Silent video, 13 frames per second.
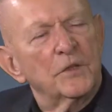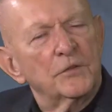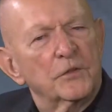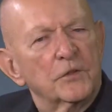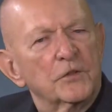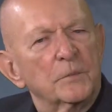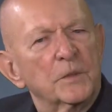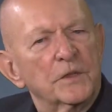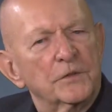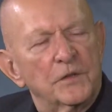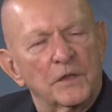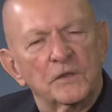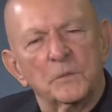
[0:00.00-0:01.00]
decision
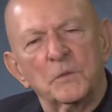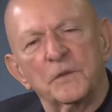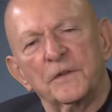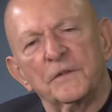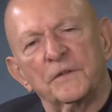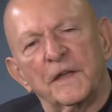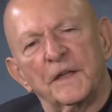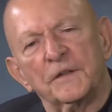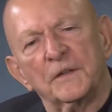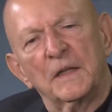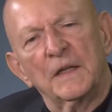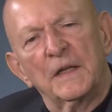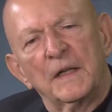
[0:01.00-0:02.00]
because things are moving fast.
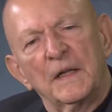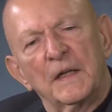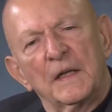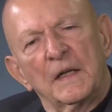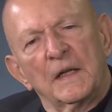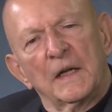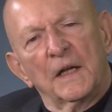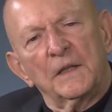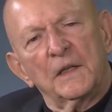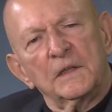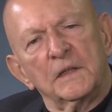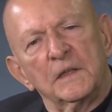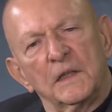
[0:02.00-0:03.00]
I
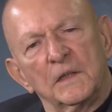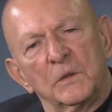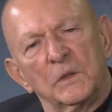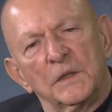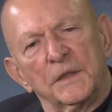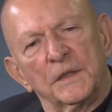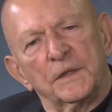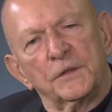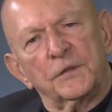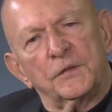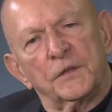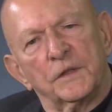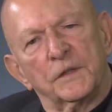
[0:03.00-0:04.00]
think the other one
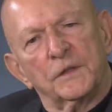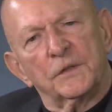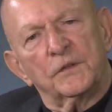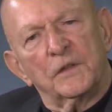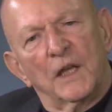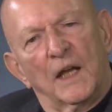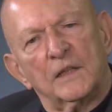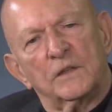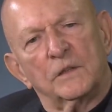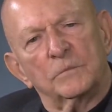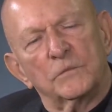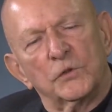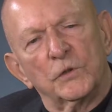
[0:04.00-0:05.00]
is is not
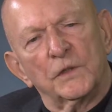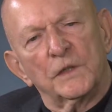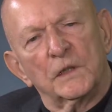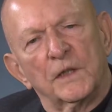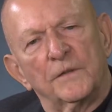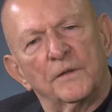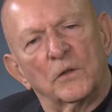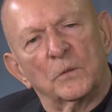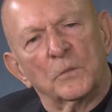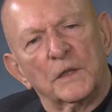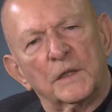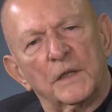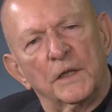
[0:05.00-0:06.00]
doing enough
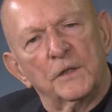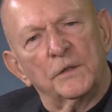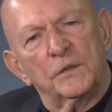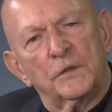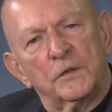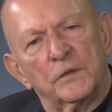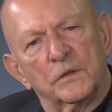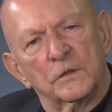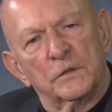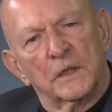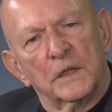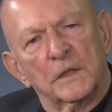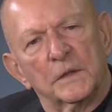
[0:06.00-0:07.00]
homework. I used
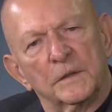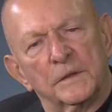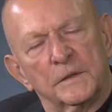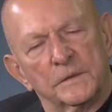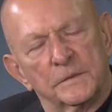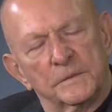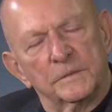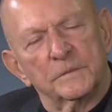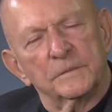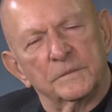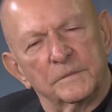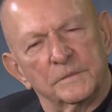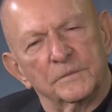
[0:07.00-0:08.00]
to uh,
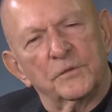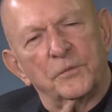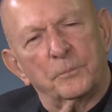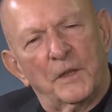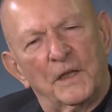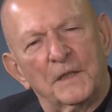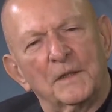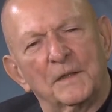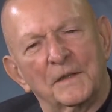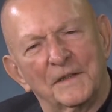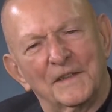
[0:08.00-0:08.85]
spend